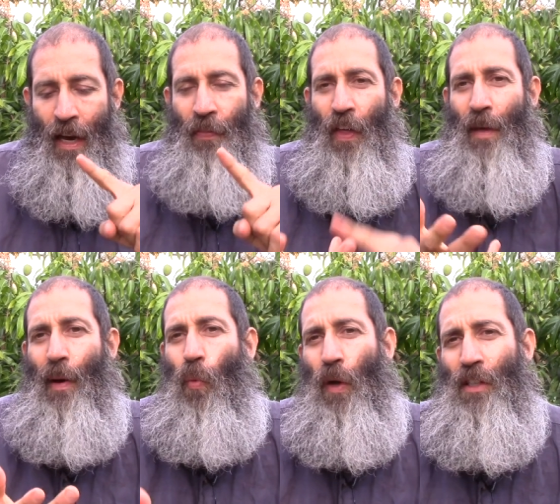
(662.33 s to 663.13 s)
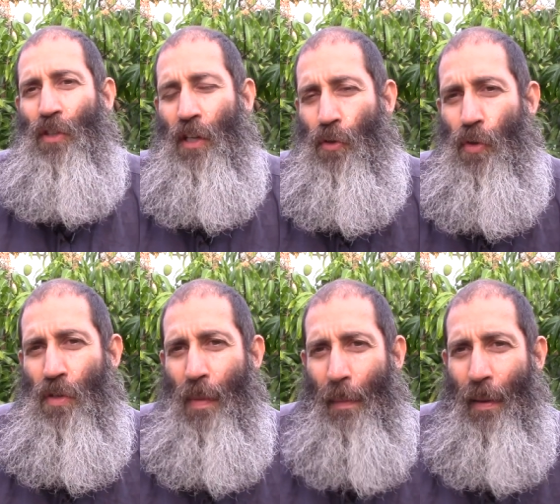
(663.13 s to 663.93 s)
I think about what it's going to do
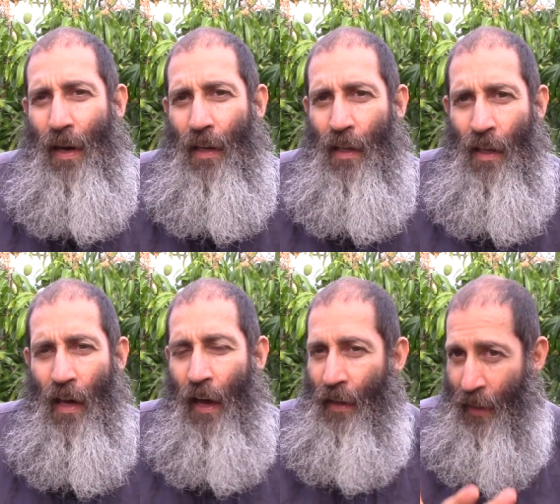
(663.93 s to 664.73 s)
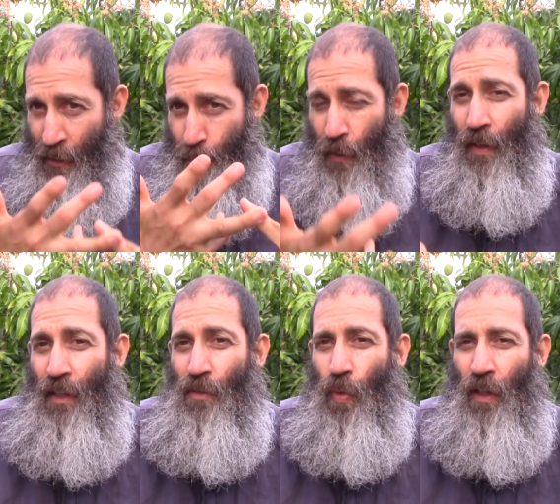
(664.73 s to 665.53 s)
to my body. I
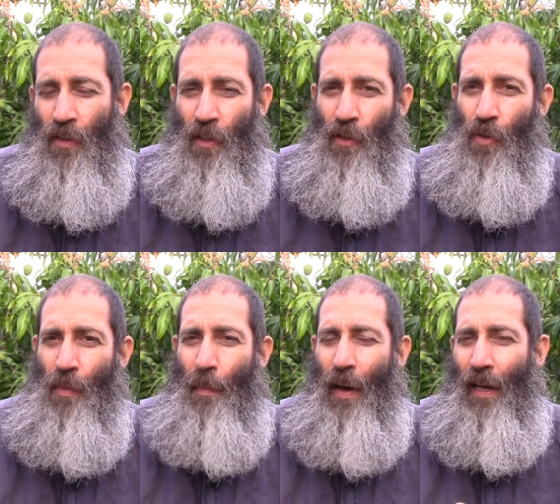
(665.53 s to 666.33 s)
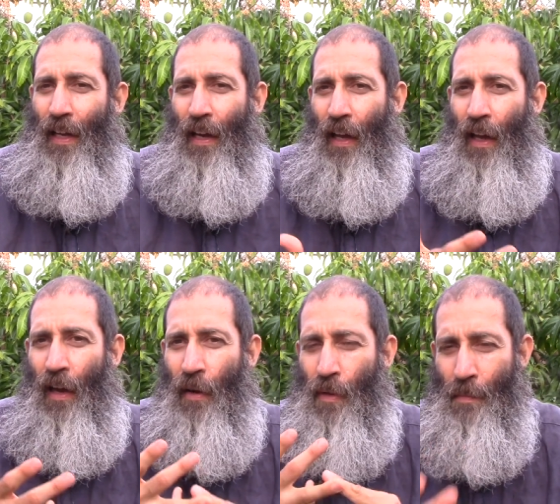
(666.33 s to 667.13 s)
experience what it's going to do in my body, and I,
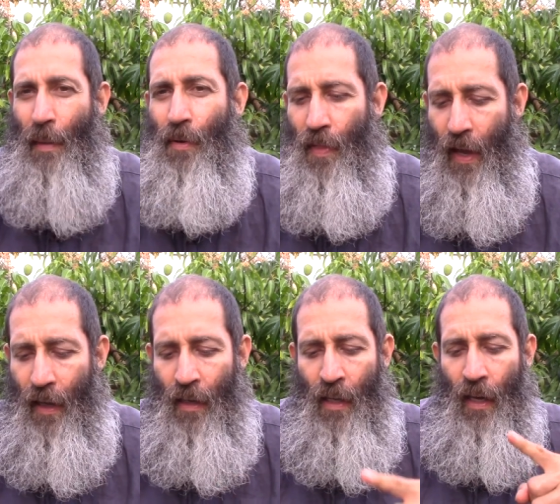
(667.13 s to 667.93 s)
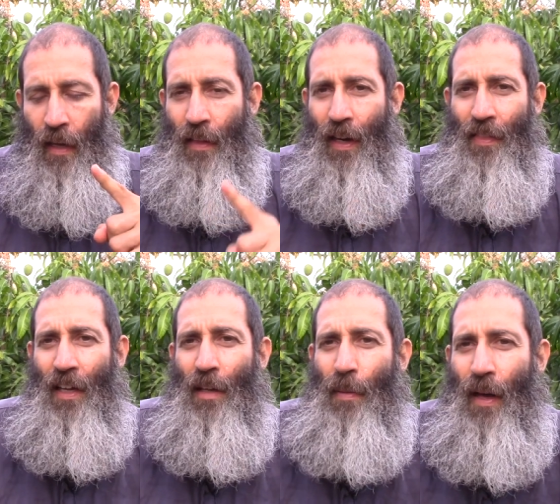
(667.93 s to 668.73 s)
I remember that. And then I
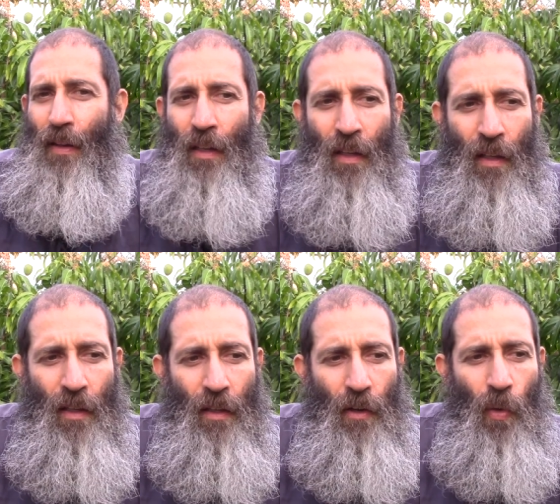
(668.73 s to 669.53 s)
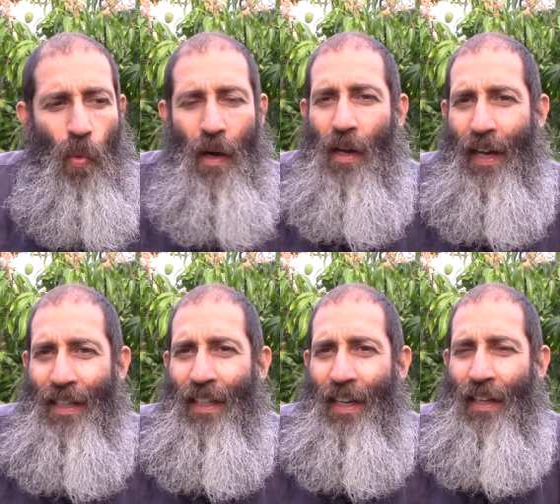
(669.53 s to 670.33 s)
think about, you know, what I
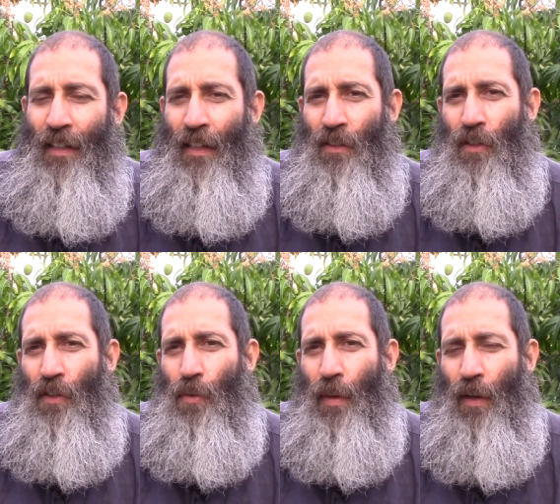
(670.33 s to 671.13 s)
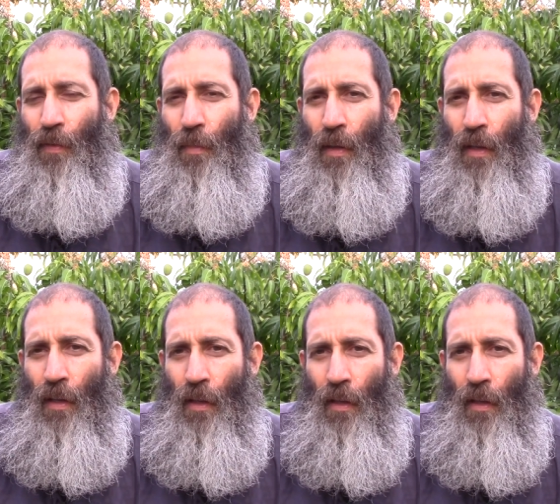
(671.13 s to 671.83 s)
can get that's going to do better for me.